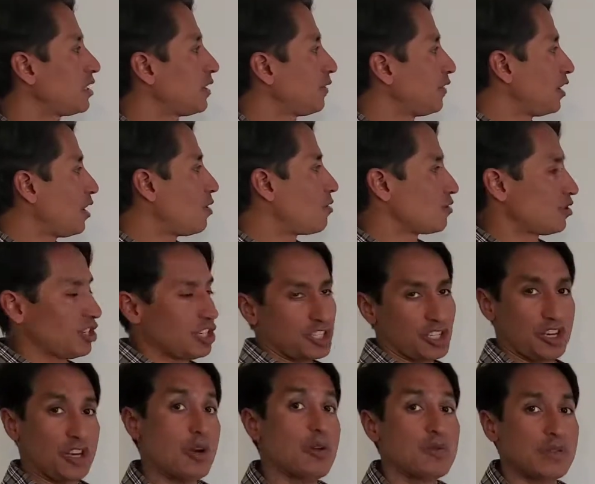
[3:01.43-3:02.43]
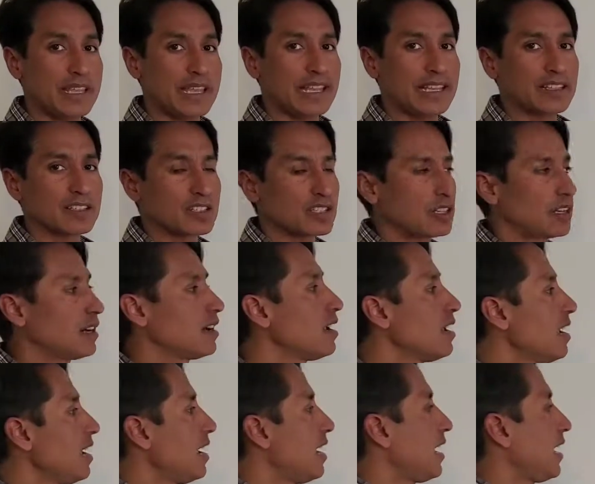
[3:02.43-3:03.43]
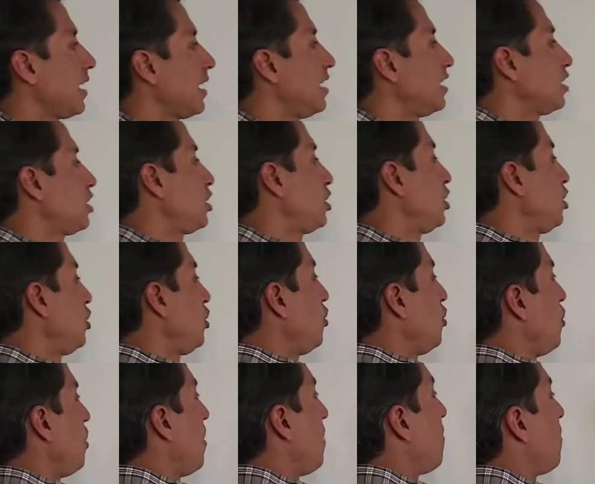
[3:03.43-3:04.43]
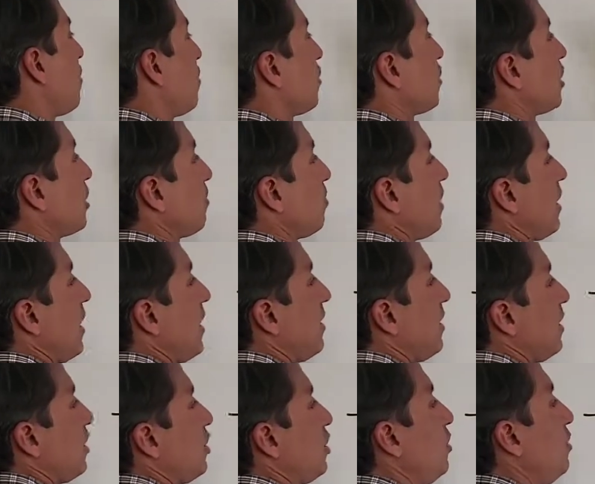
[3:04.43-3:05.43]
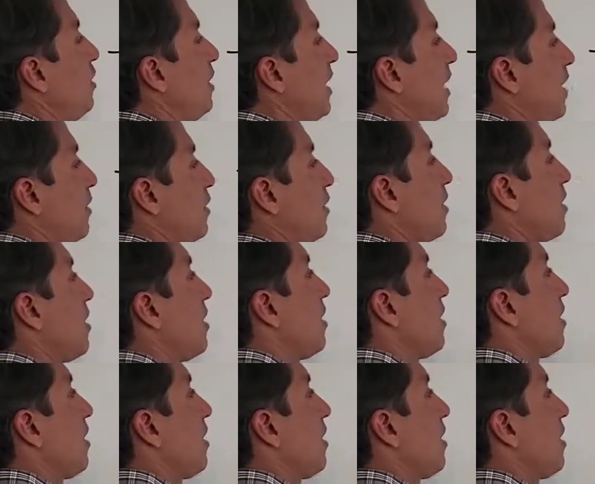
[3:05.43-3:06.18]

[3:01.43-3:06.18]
if you don't just know the answer, is to multiply these 2 together